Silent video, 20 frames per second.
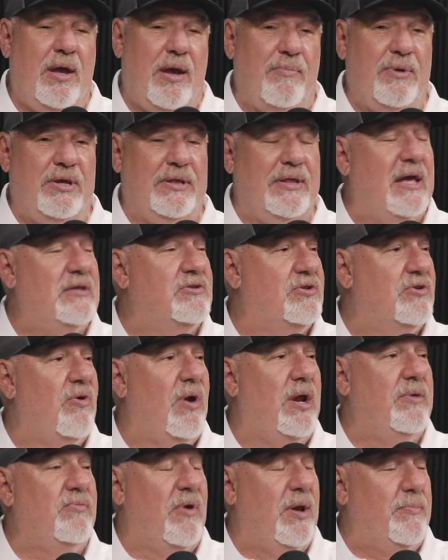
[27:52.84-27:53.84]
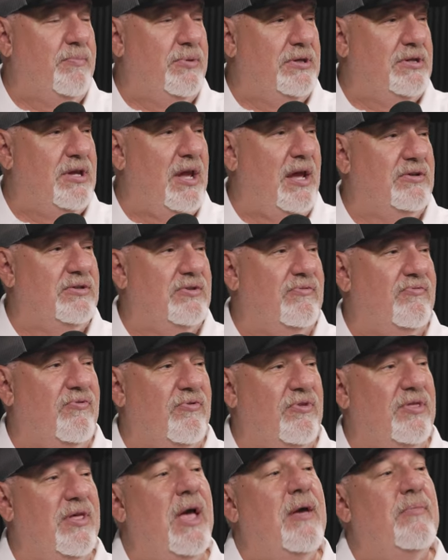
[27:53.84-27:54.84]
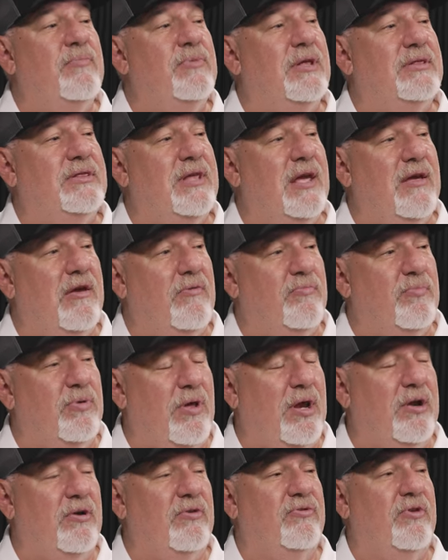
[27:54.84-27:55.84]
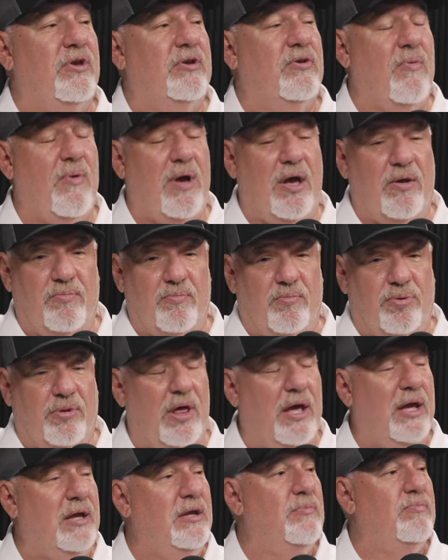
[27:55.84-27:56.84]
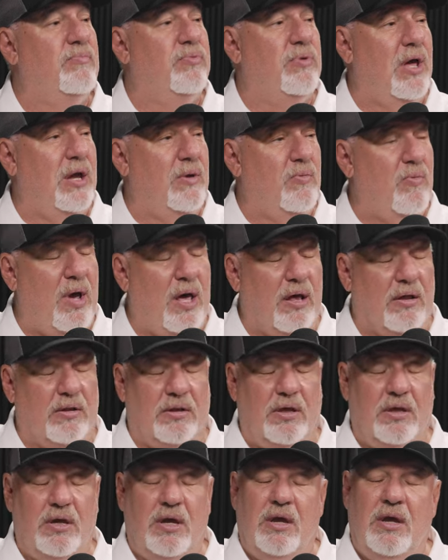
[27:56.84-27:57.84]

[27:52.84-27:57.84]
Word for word: I mean, that's great reputation for them that they have players that go out and play and play well. Sure.